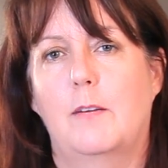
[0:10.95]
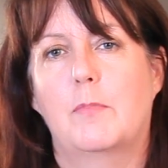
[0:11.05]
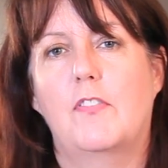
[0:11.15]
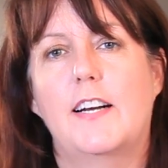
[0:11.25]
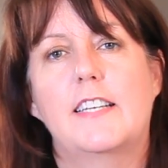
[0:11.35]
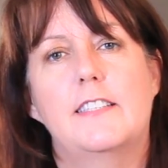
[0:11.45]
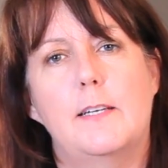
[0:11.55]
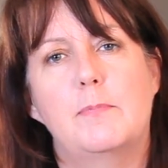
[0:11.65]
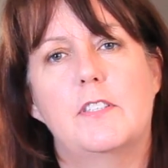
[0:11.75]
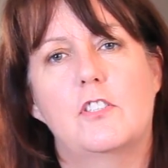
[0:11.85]
providing
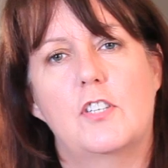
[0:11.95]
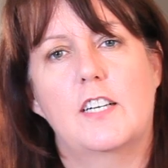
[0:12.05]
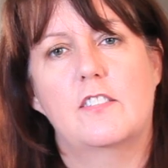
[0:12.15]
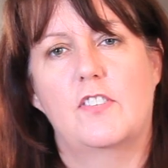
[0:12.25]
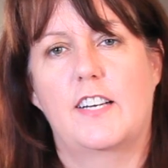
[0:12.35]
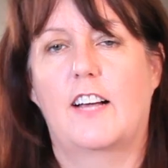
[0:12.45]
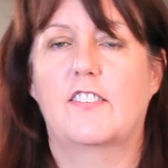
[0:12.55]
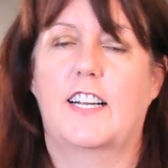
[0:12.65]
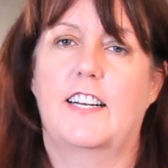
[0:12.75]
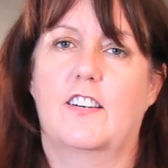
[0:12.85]
tips and tricks for
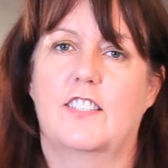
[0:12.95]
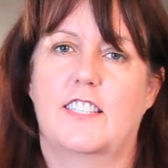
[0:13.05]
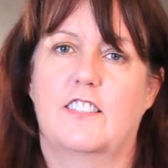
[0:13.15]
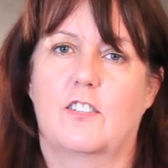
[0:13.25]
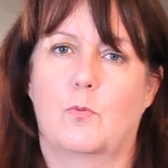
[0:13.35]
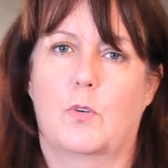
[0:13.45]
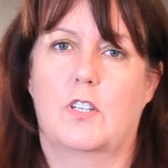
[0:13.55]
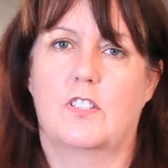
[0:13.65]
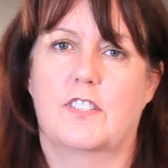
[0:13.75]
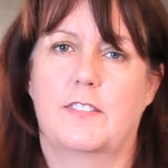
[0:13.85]
navigating our digital
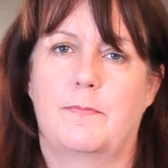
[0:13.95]
world.